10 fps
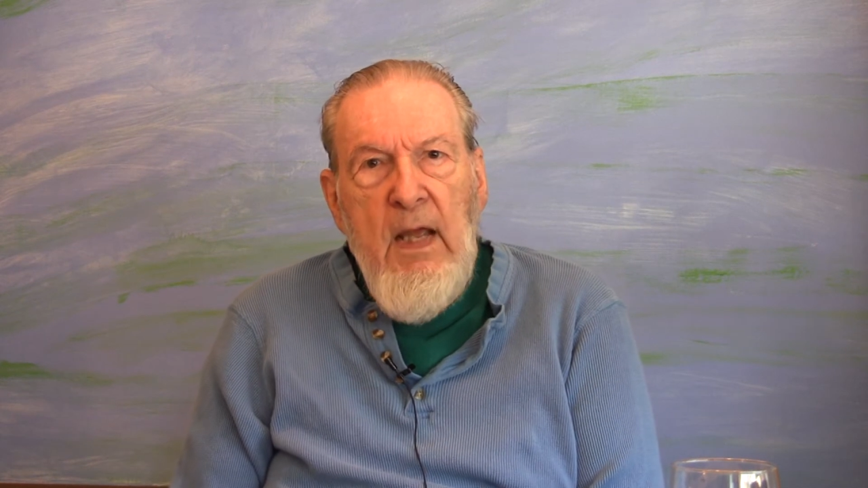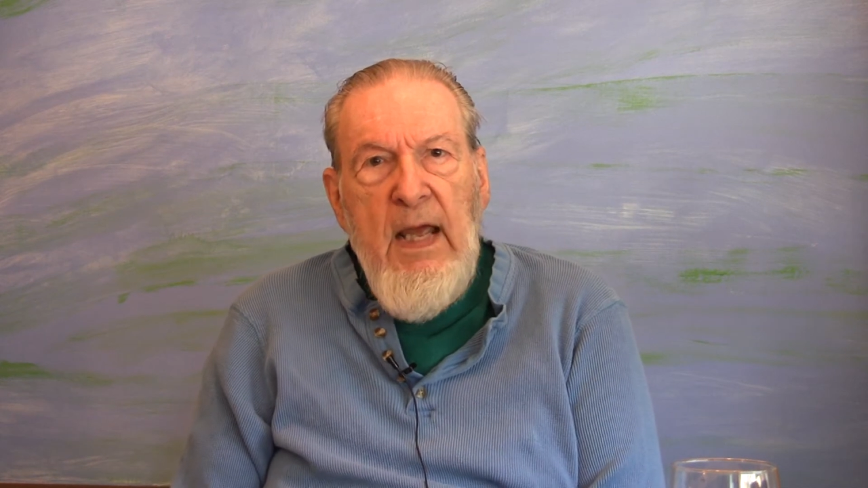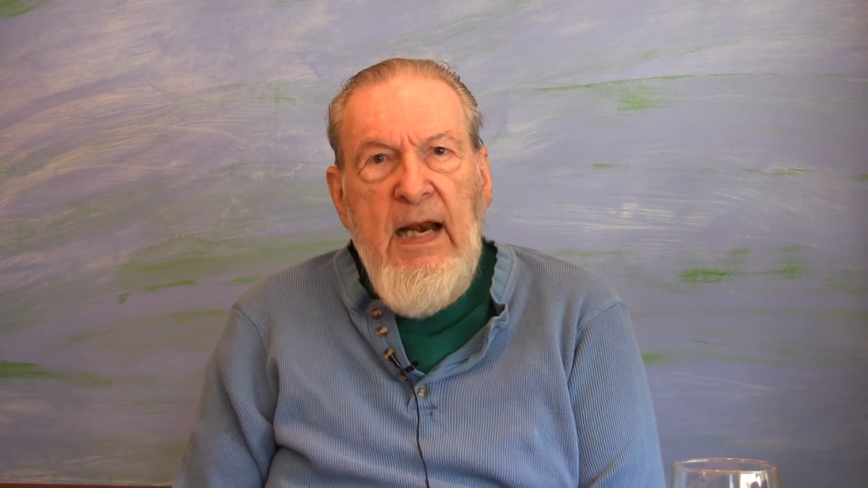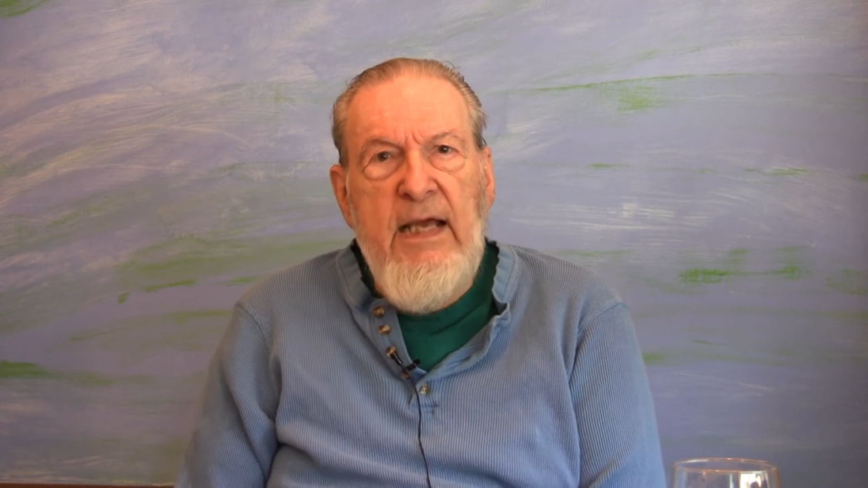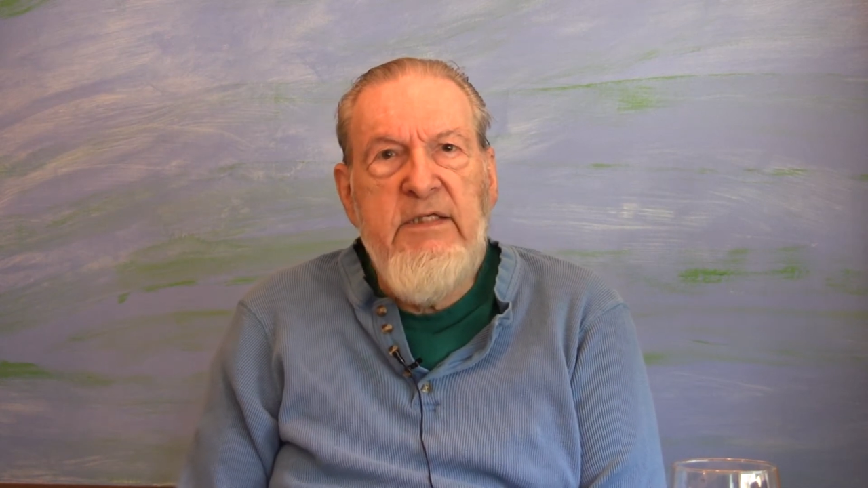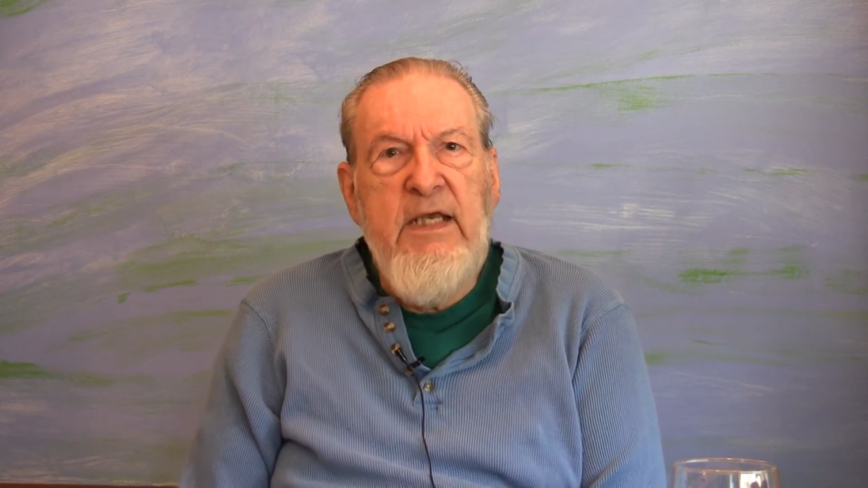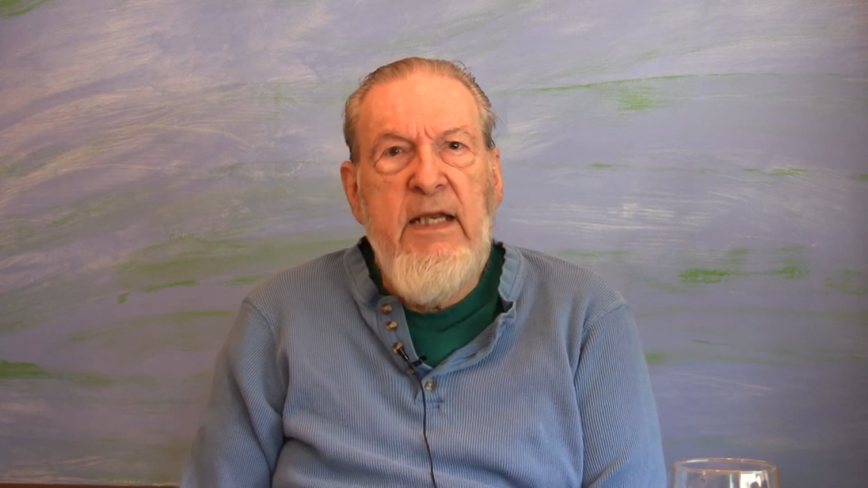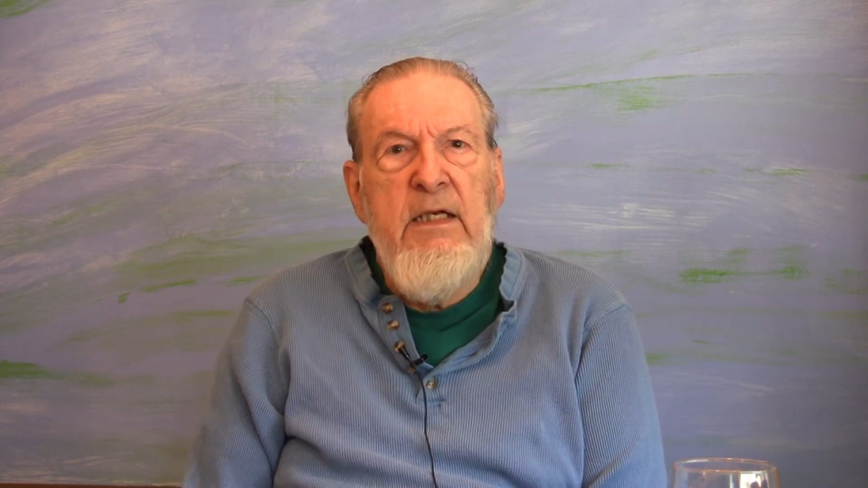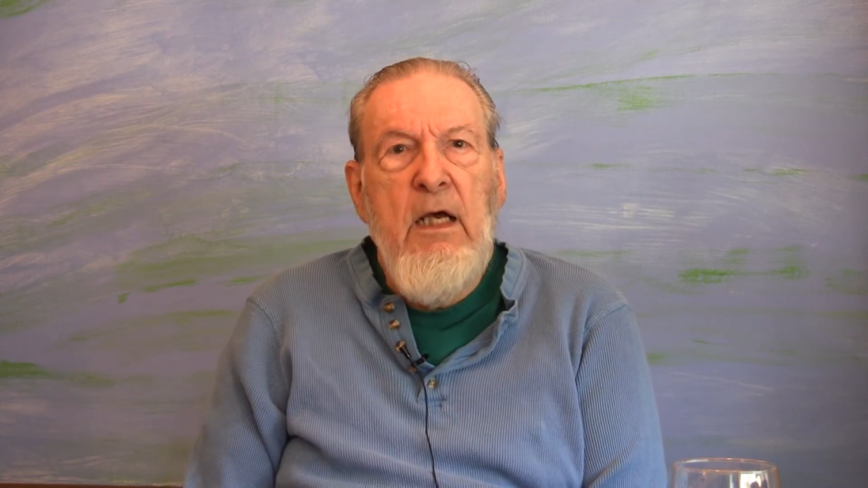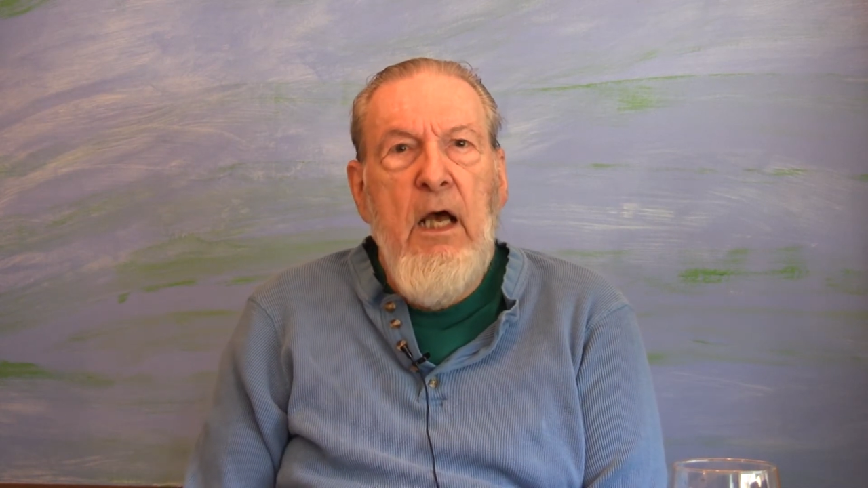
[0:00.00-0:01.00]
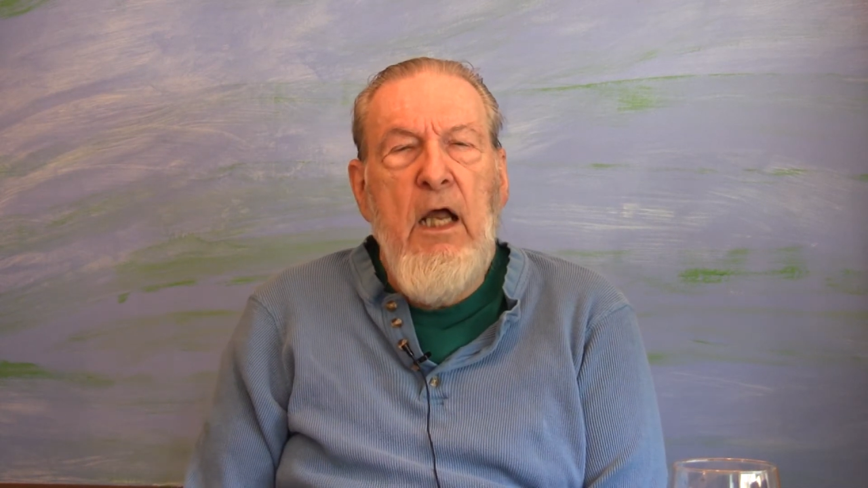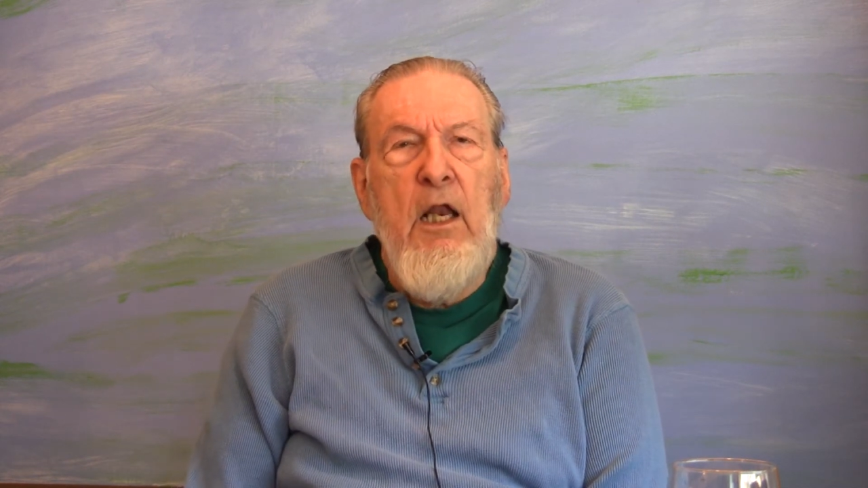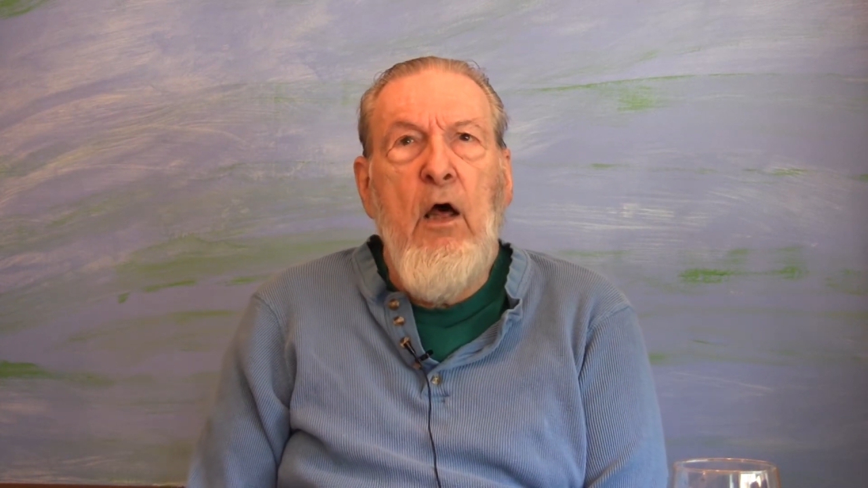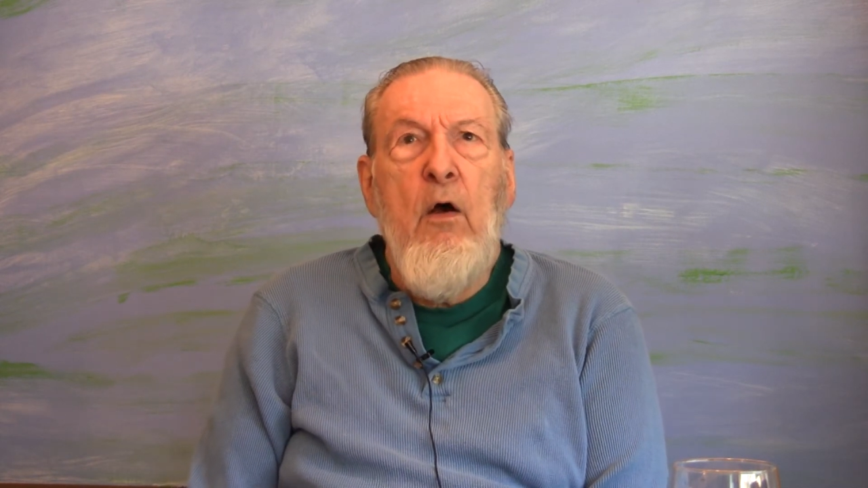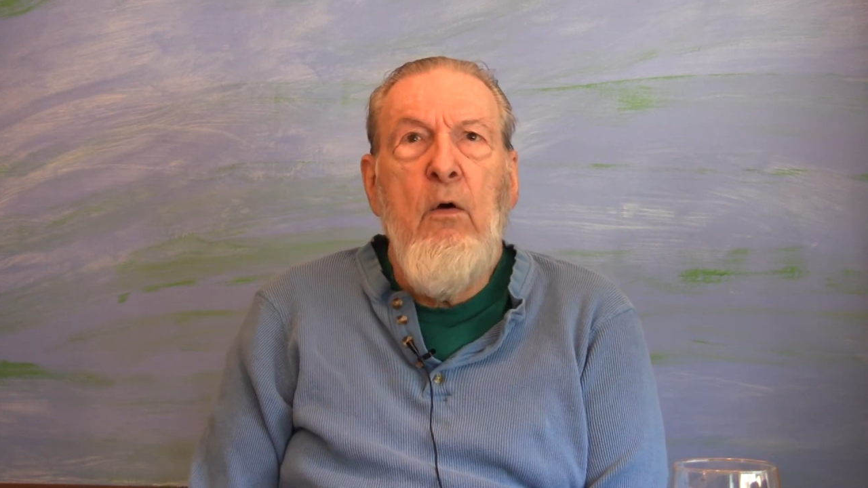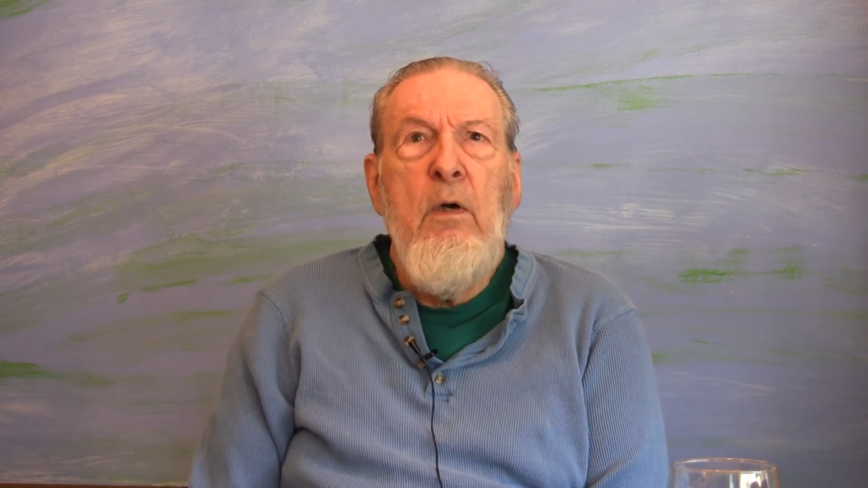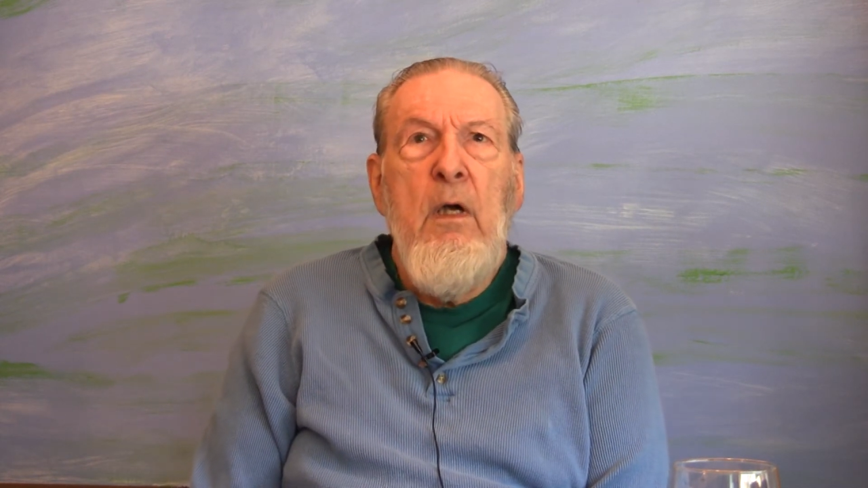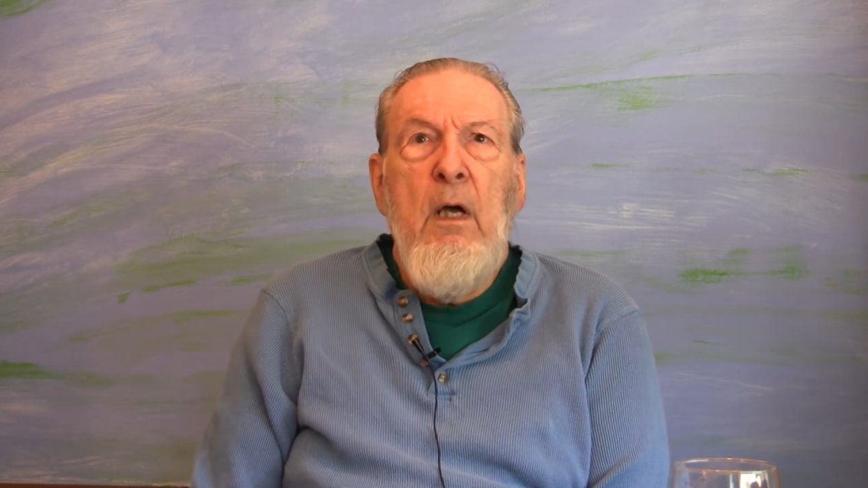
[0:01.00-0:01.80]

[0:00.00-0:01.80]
And I said, "Hello,